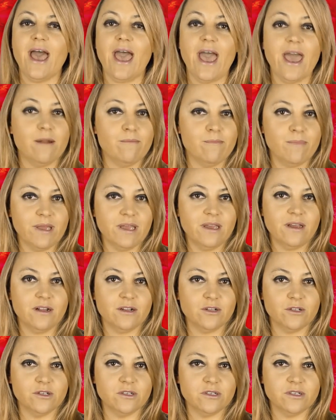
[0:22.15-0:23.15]
and me
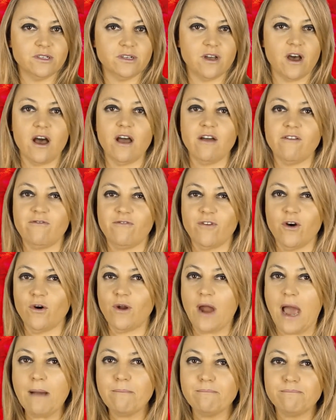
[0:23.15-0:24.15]
included, I
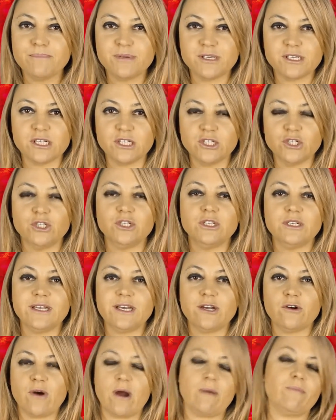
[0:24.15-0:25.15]
felt absolutely
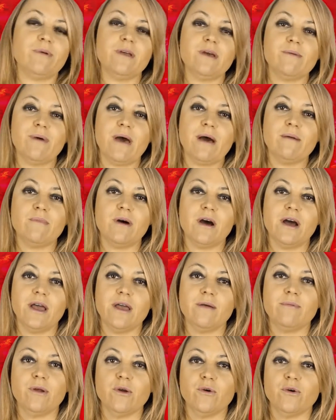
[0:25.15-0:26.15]
crappy about my
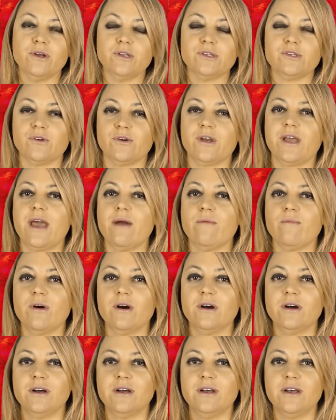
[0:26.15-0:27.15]
appearance on
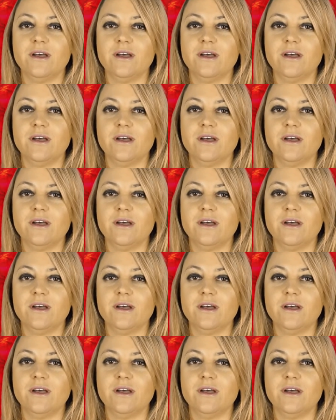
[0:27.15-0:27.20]
camera.